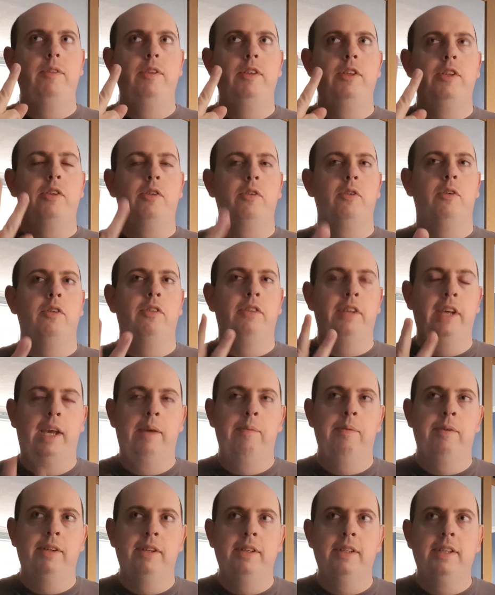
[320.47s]
score
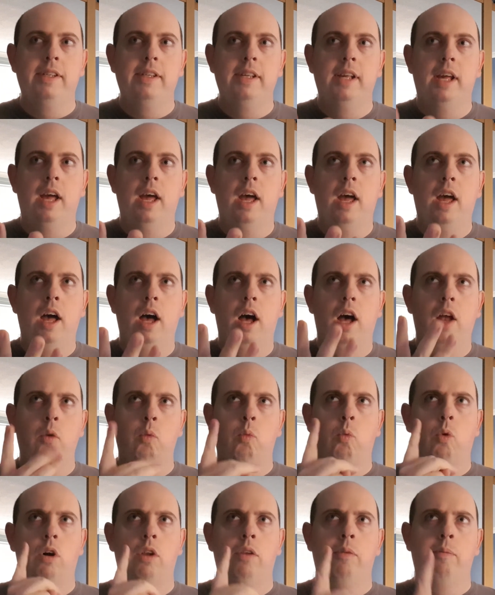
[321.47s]
tables
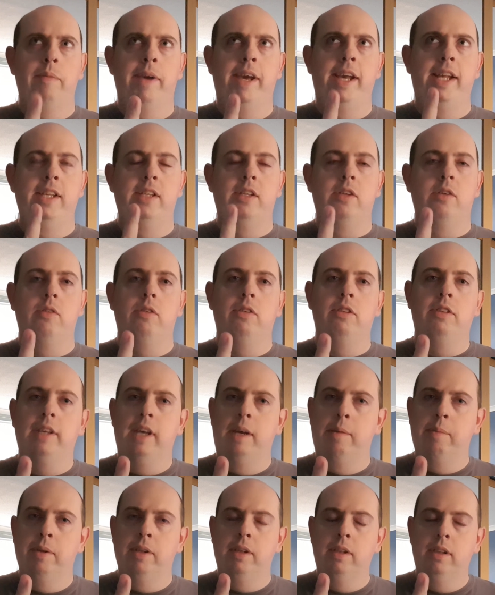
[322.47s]
and one main score
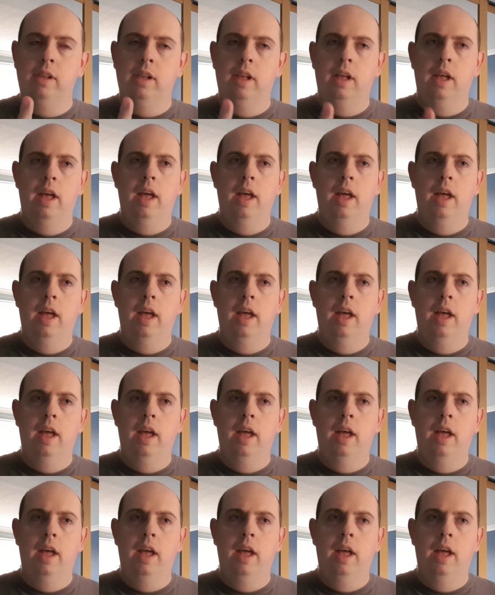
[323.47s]
table